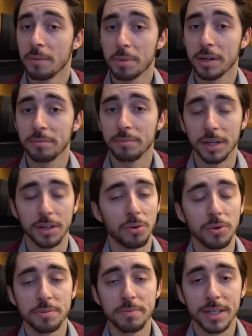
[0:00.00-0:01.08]
But it
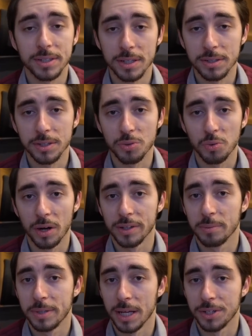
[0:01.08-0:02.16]
always makes sense as well
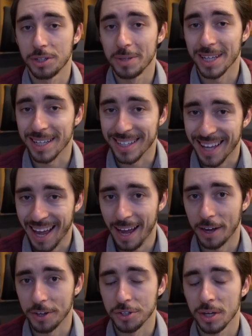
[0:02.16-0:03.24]
to potentially be in
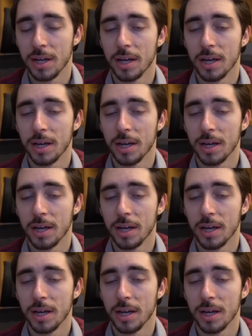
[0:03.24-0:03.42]
cash